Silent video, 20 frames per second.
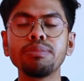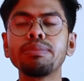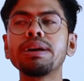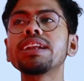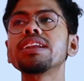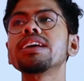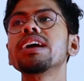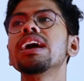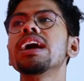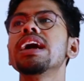
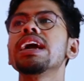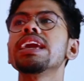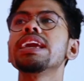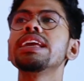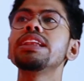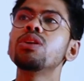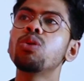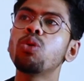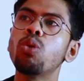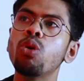But
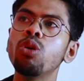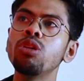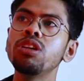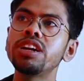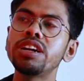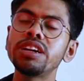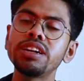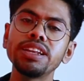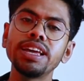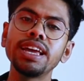in
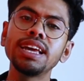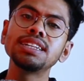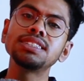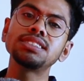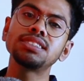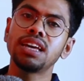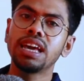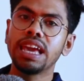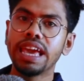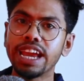older
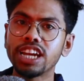days,